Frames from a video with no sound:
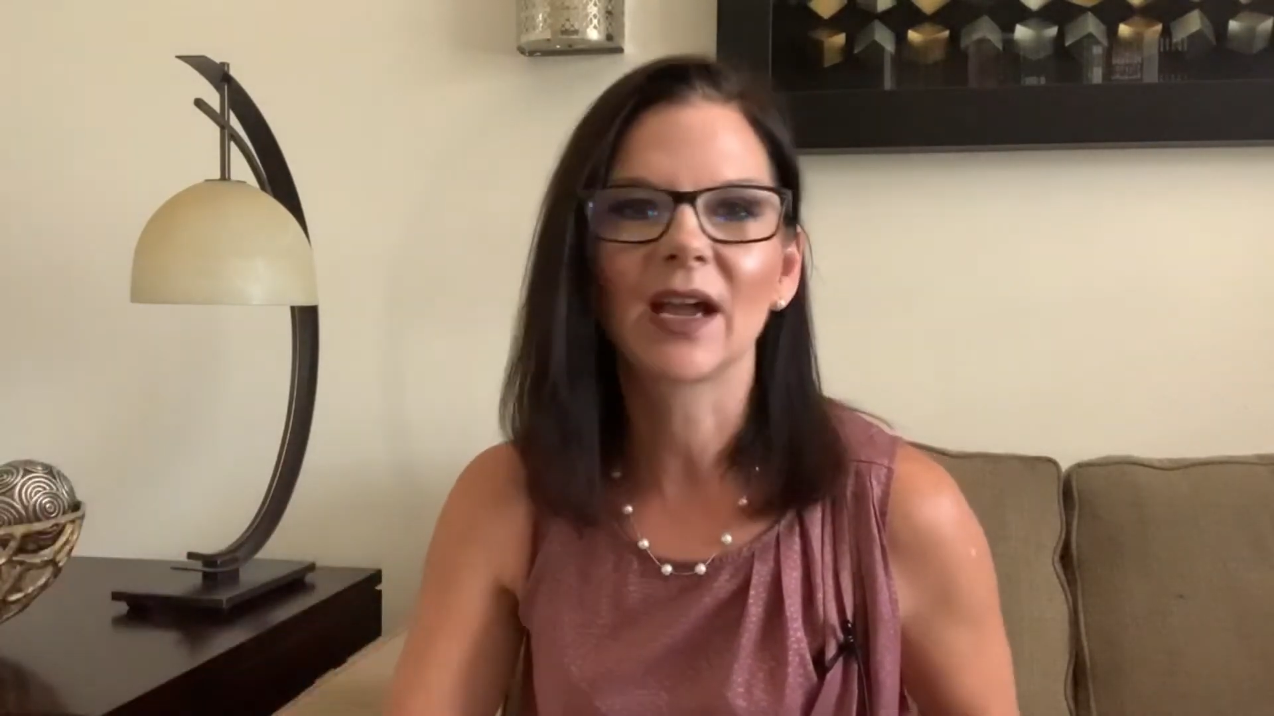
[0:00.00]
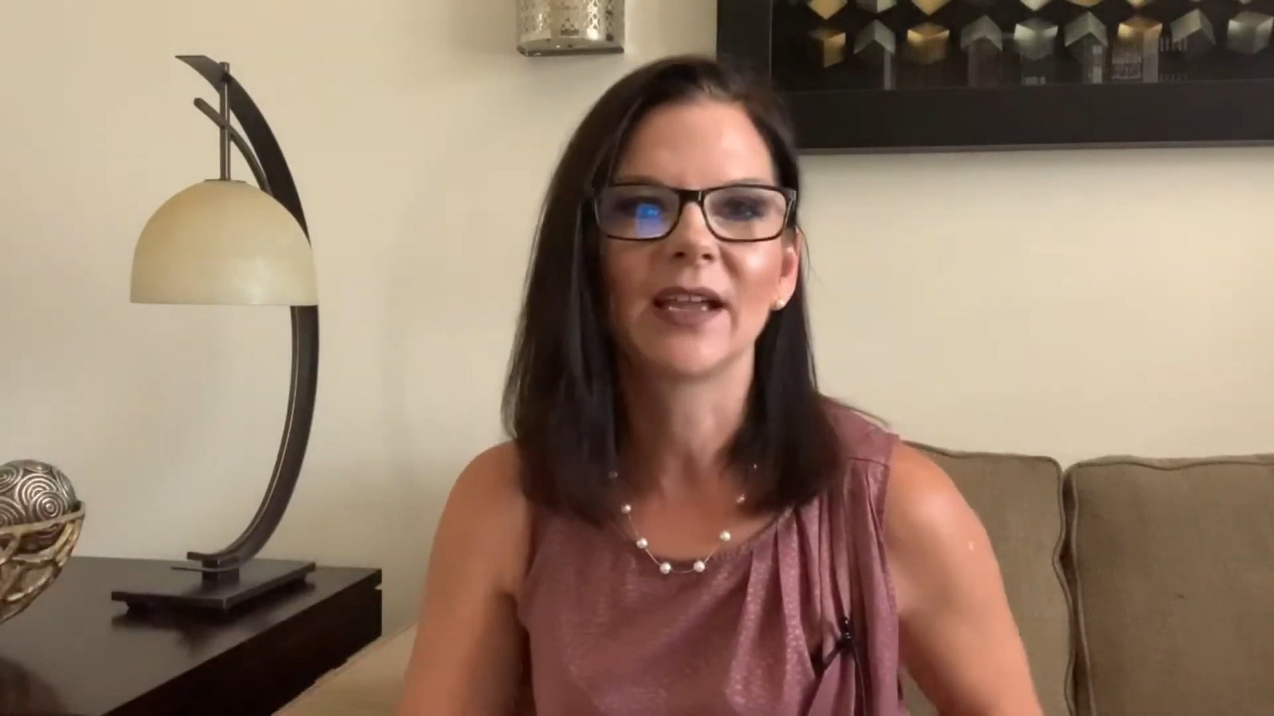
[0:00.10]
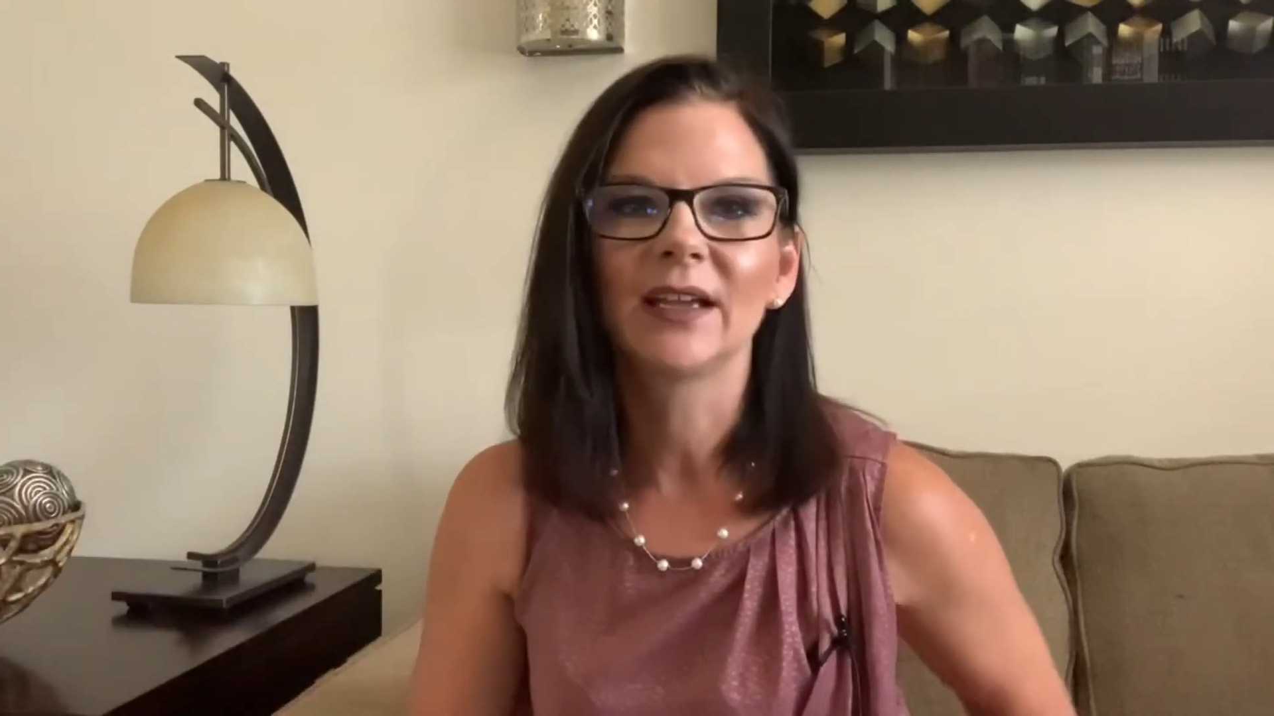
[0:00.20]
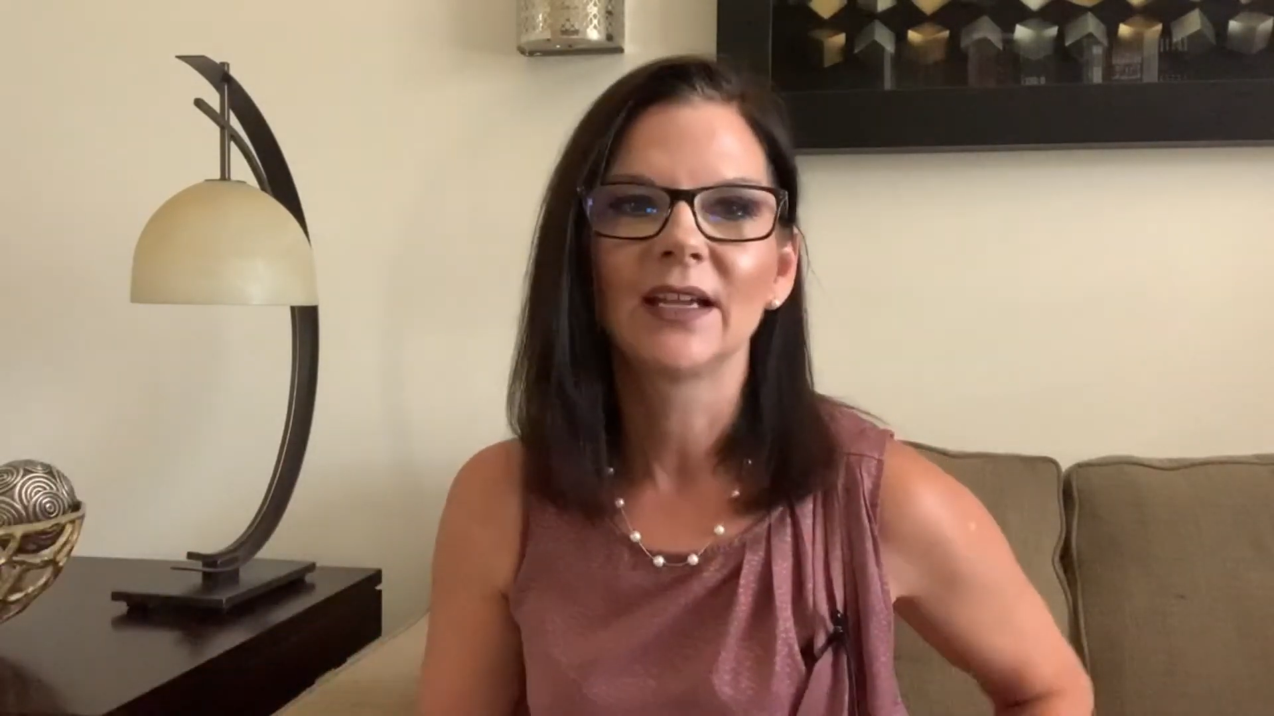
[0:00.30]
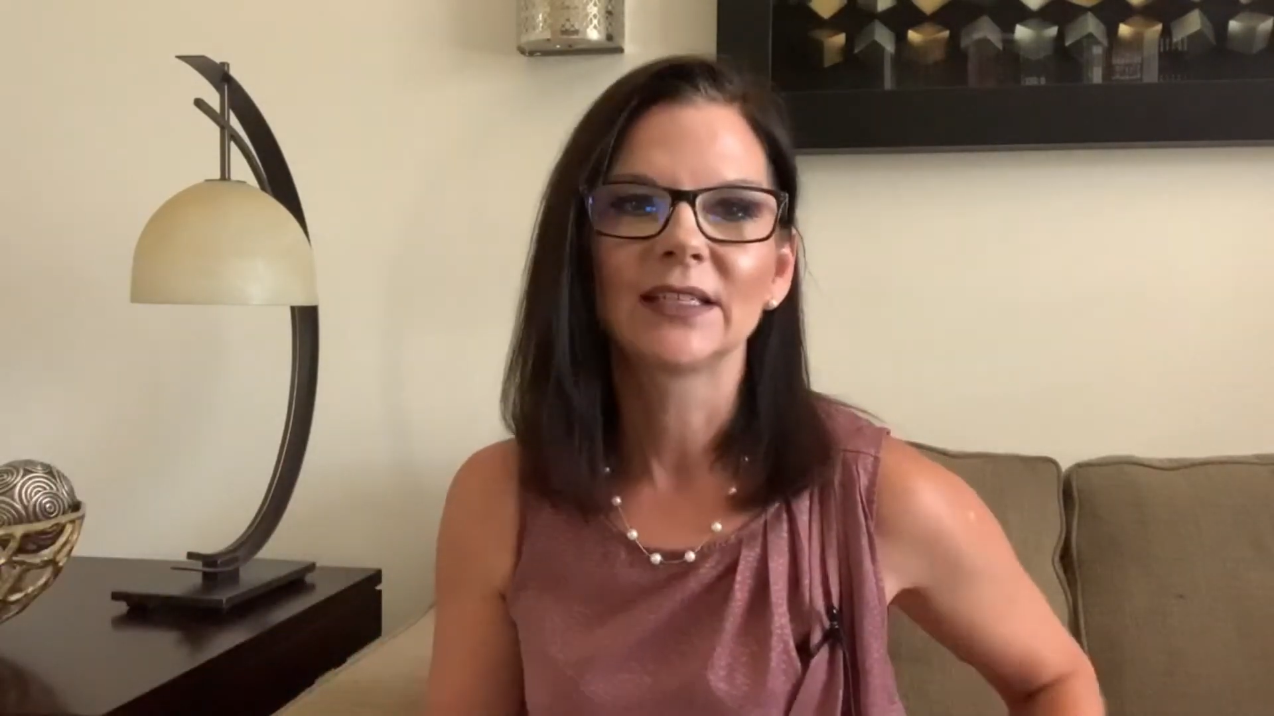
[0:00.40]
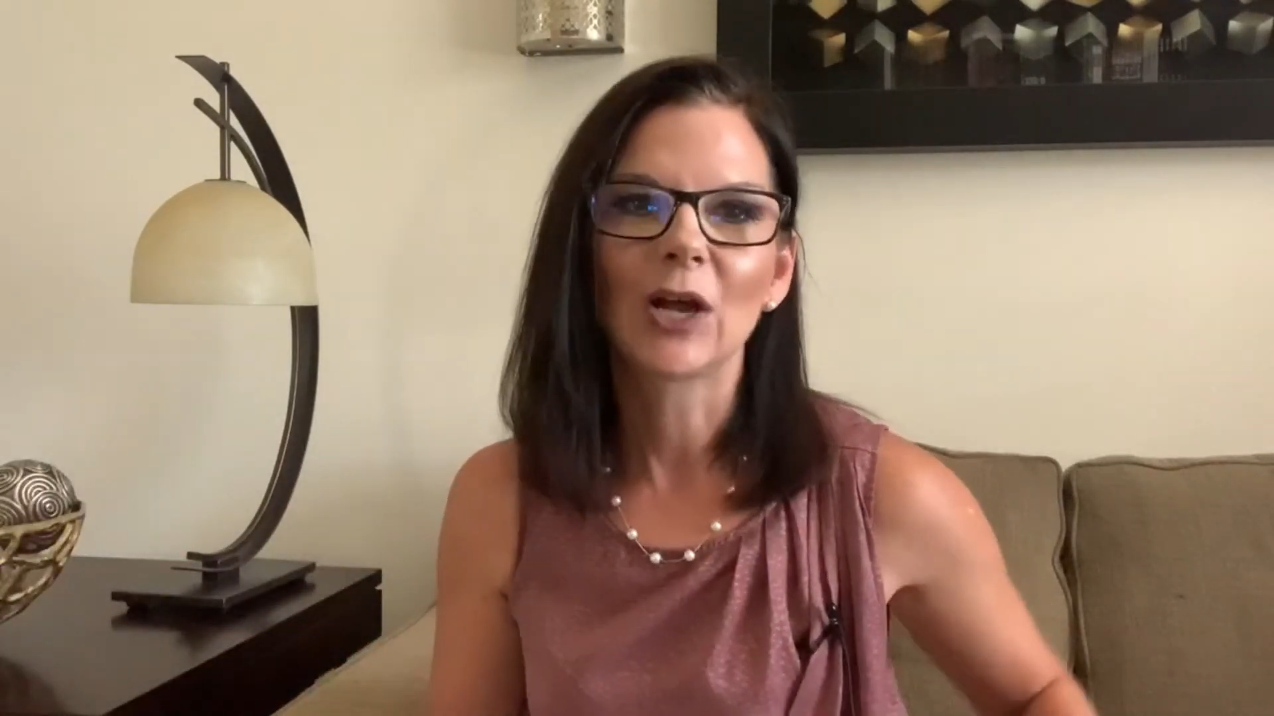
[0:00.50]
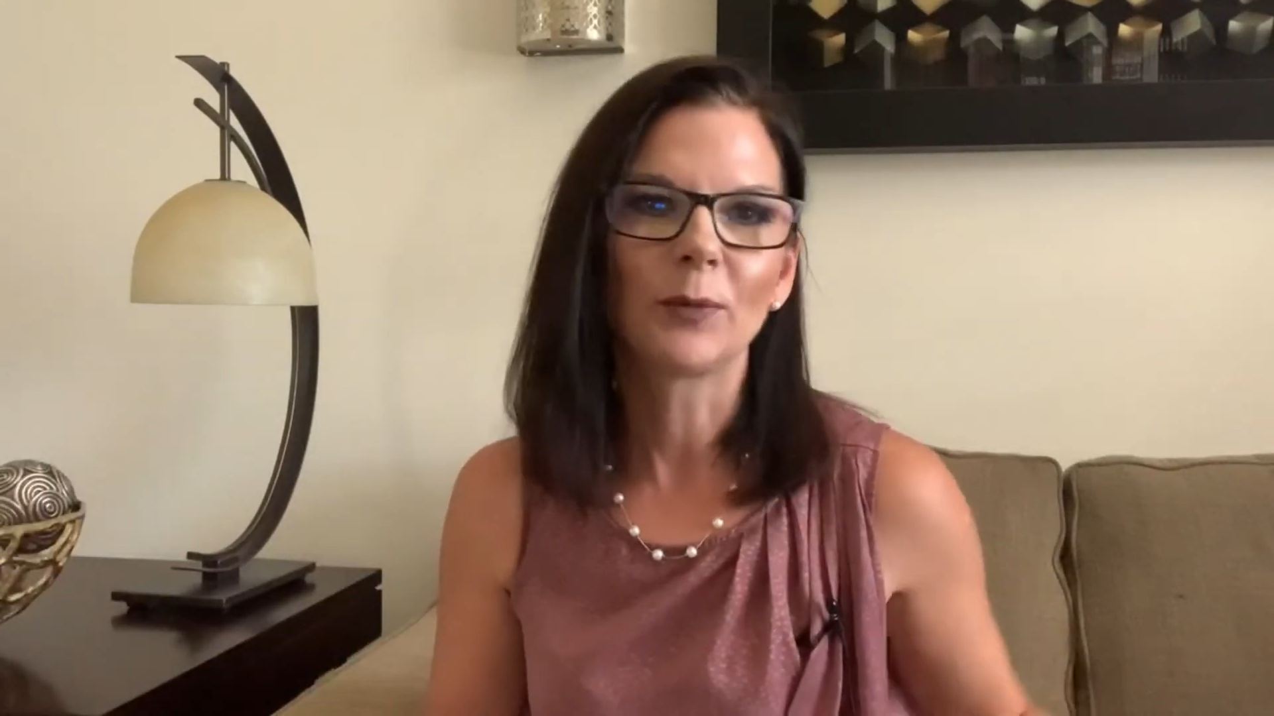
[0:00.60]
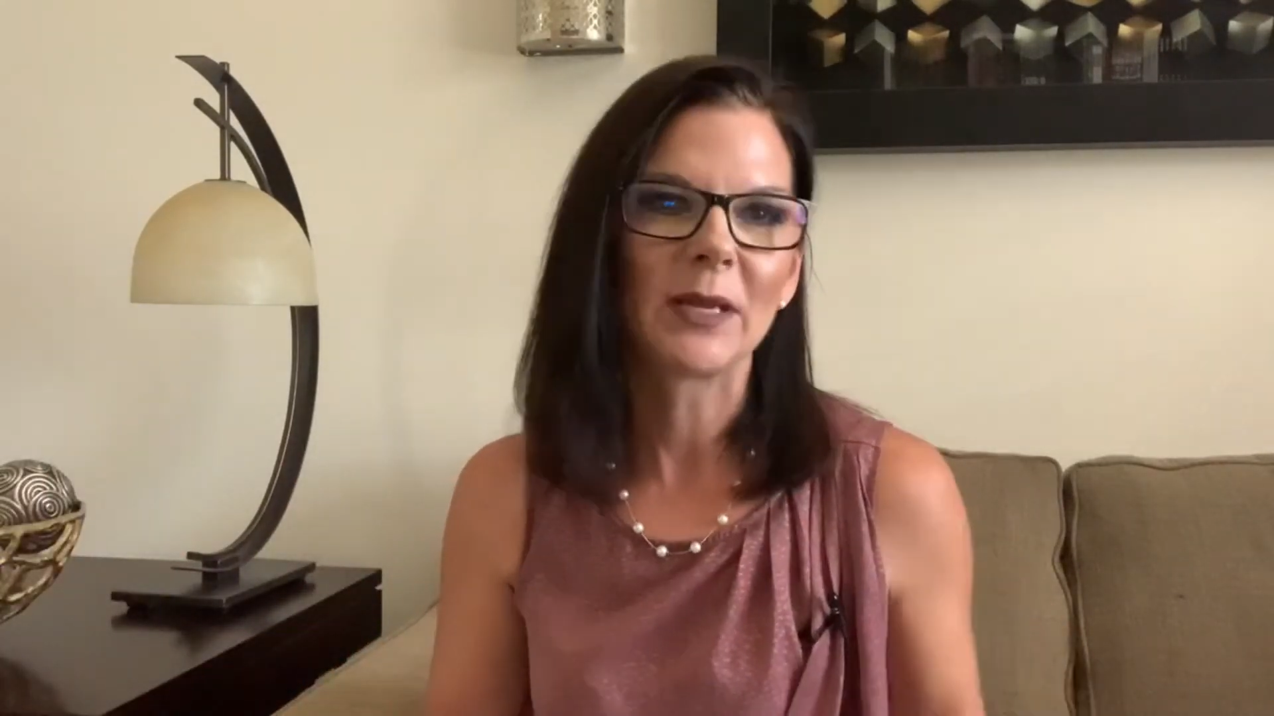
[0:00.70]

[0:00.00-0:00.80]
I tell